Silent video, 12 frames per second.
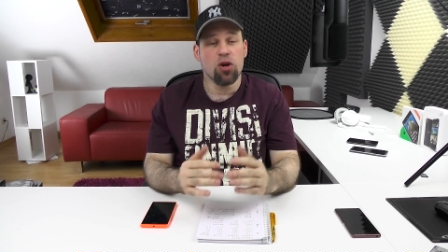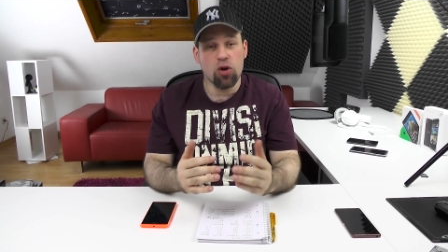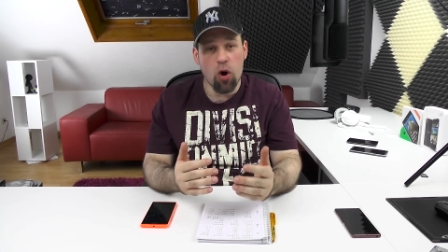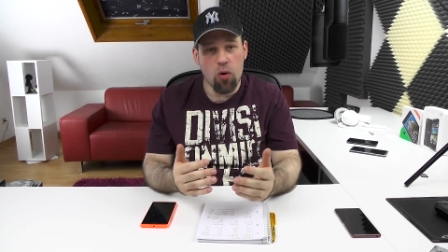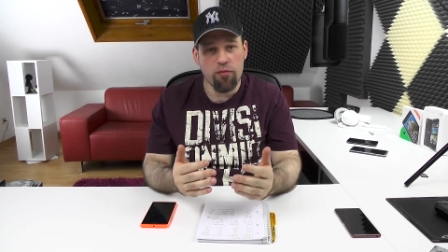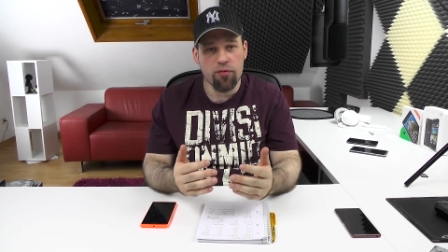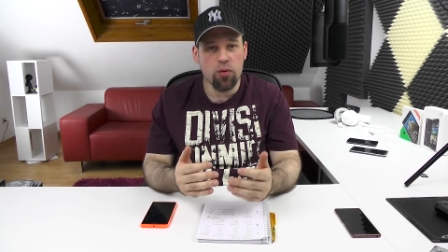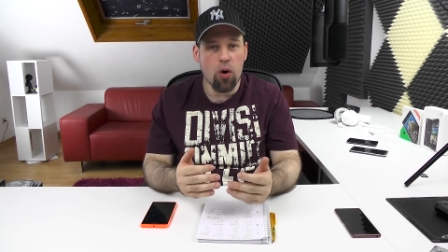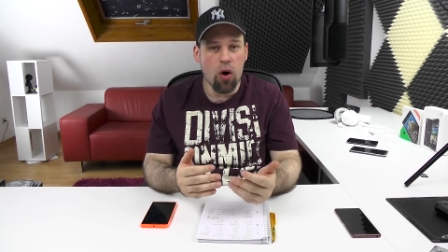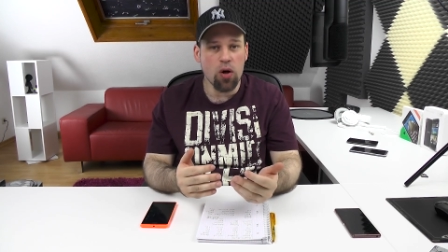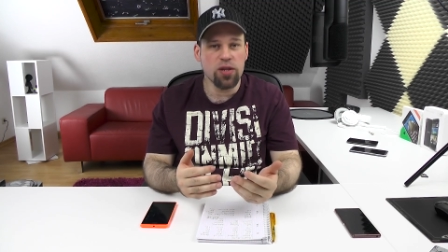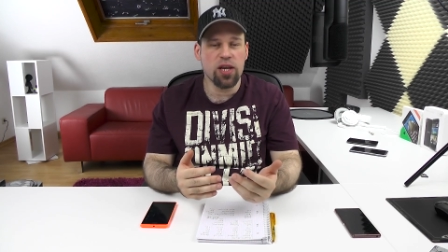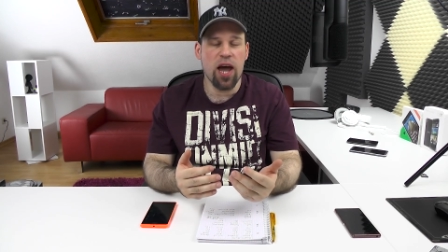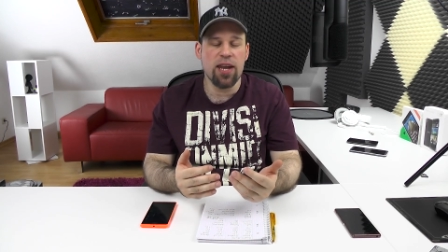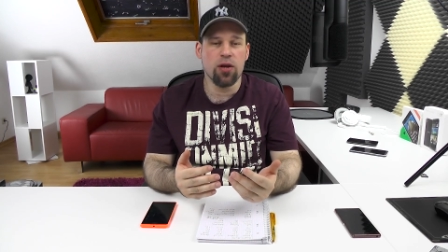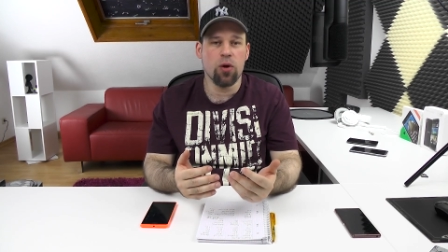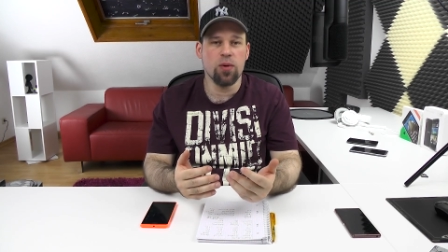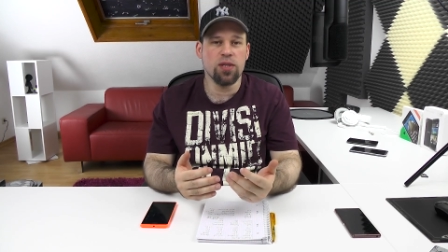go through all the
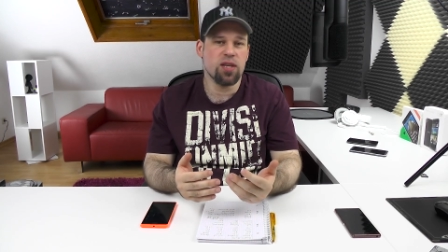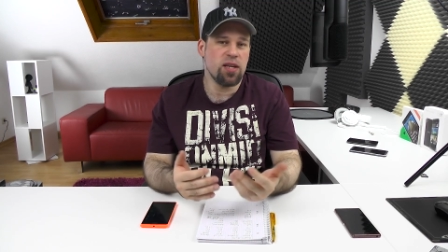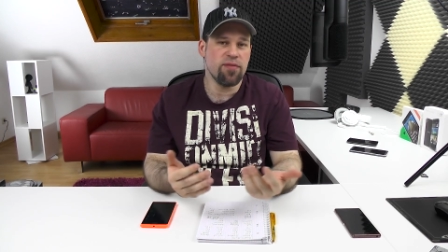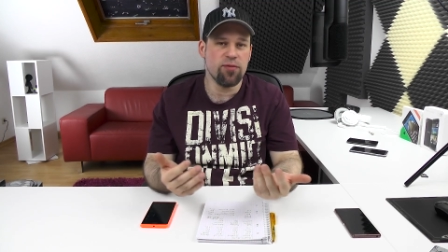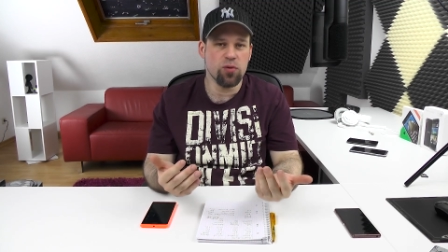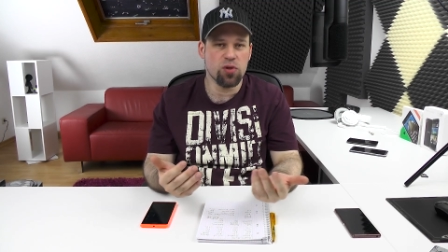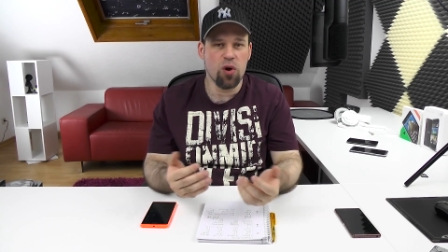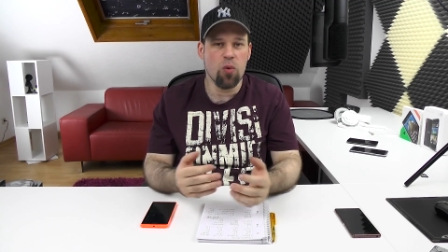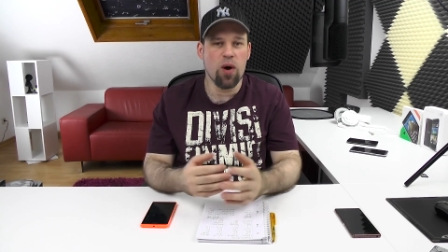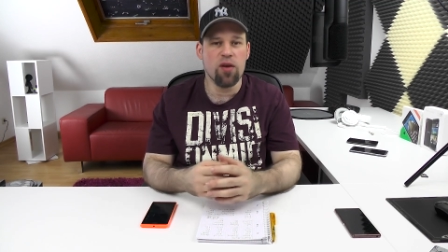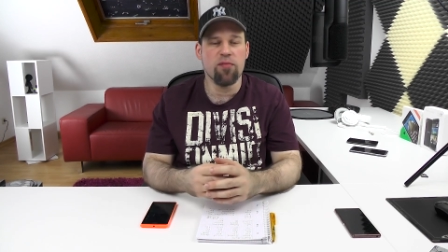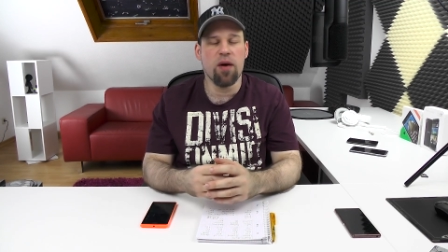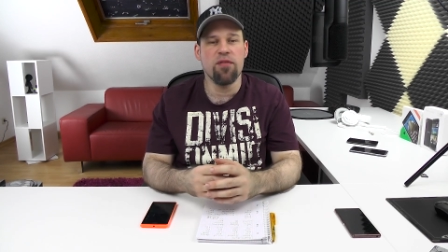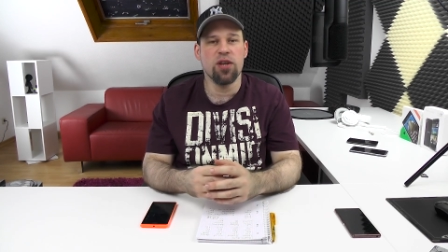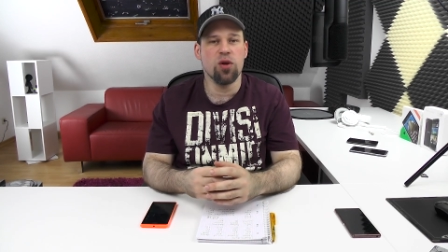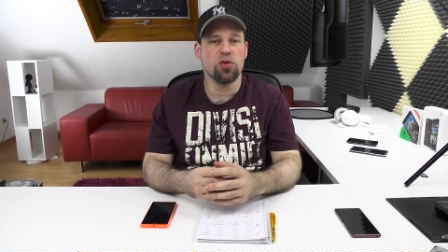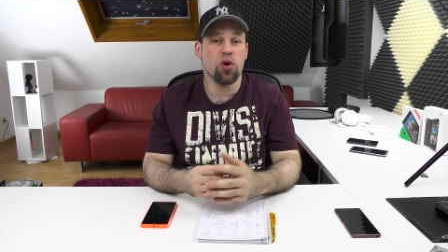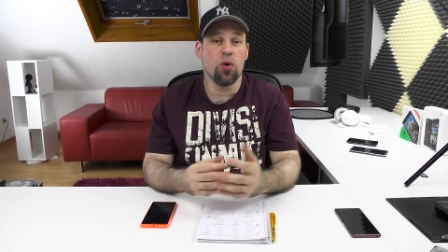categories, and if you saw one of my
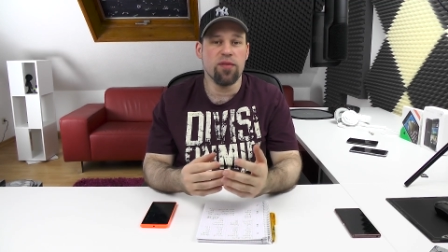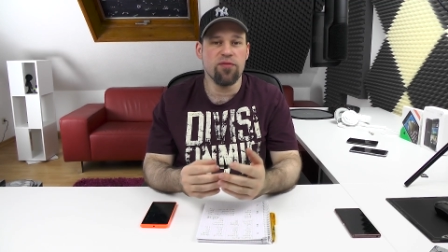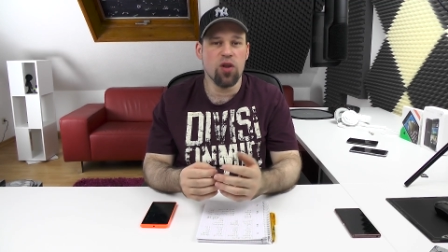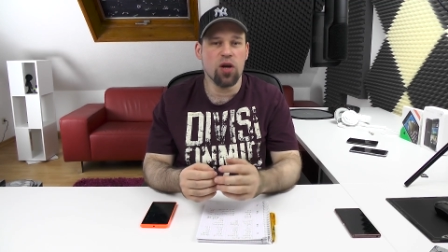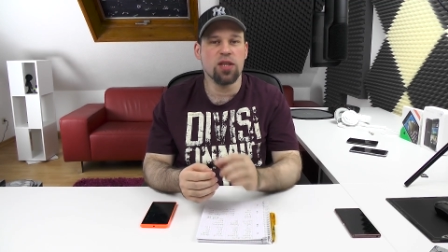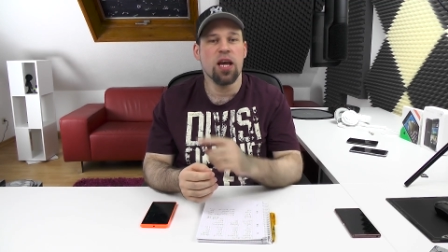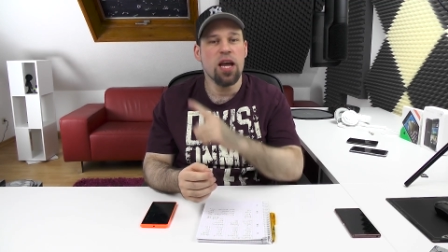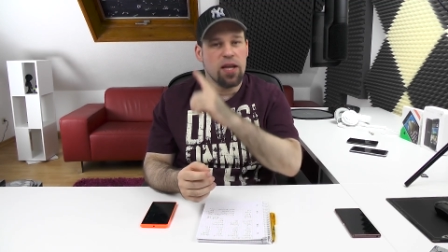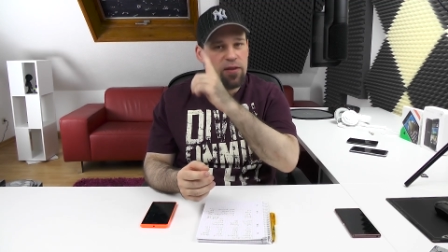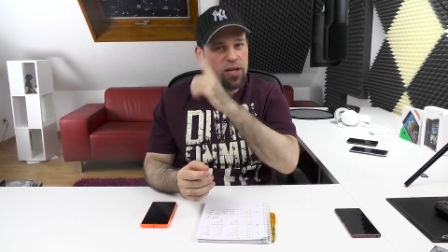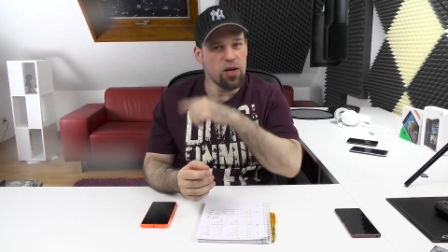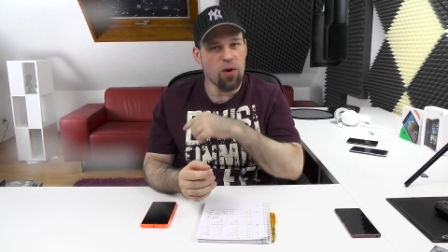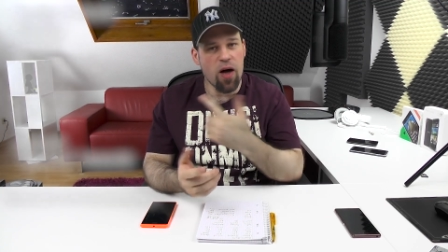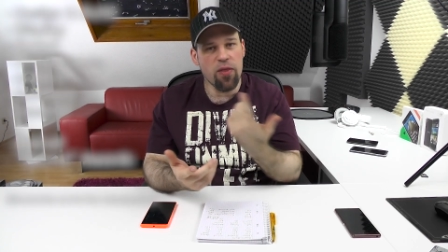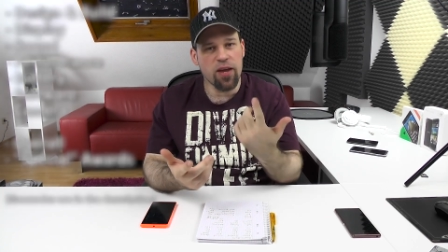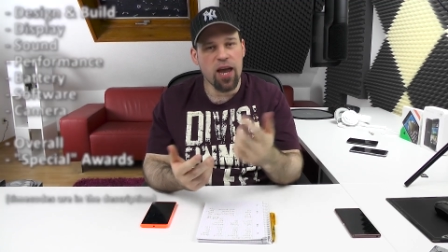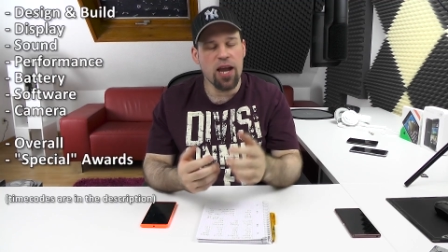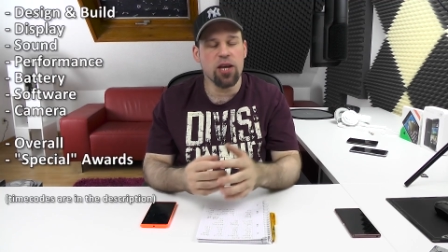videos, or if not, here are
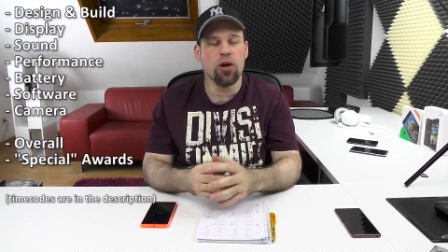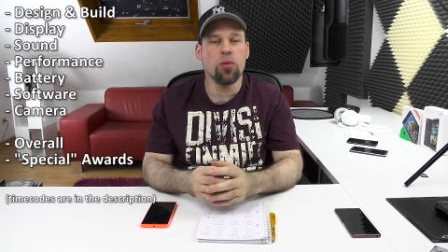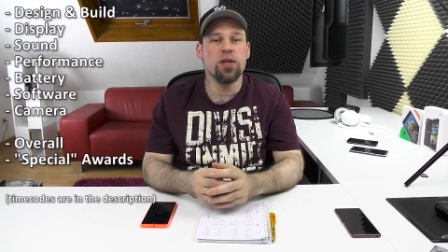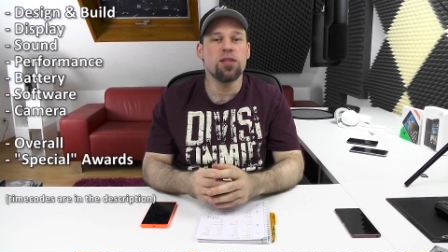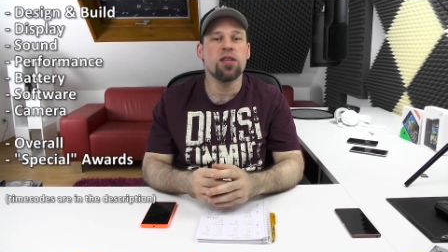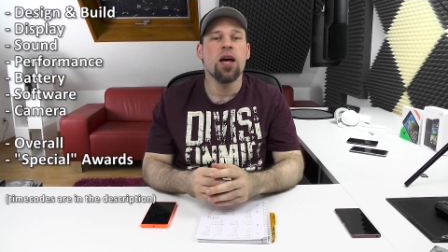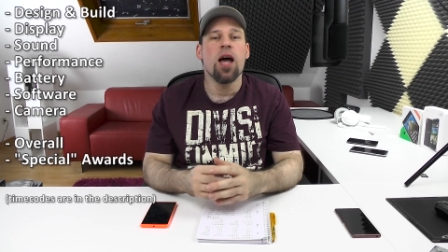the categories.